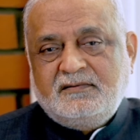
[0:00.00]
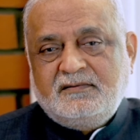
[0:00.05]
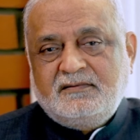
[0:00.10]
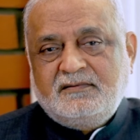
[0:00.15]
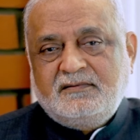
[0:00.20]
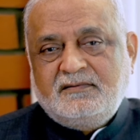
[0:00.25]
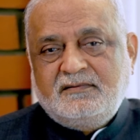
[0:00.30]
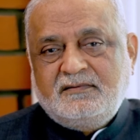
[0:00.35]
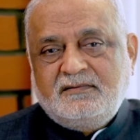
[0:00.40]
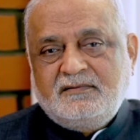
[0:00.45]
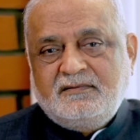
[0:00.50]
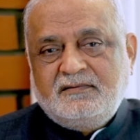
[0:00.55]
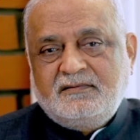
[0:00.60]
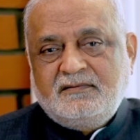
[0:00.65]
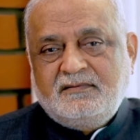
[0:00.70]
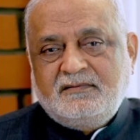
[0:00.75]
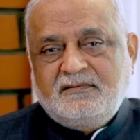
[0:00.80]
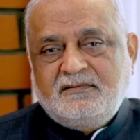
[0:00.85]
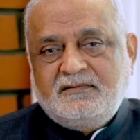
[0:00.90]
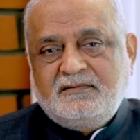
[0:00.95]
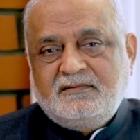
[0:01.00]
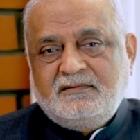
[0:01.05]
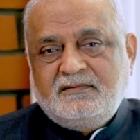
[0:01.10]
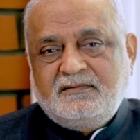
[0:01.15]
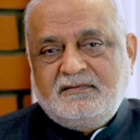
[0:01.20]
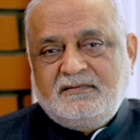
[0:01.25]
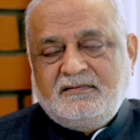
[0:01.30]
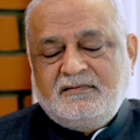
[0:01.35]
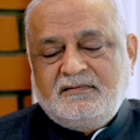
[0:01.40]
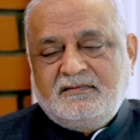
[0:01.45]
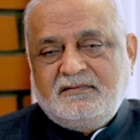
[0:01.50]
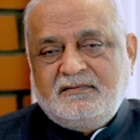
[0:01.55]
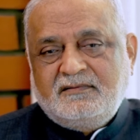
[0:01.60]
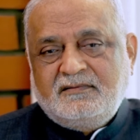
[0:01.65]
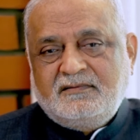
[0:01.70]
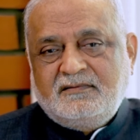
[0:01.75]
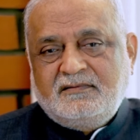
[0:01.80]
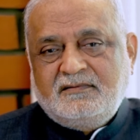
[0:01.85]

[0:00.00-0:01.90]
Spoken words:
[no speech]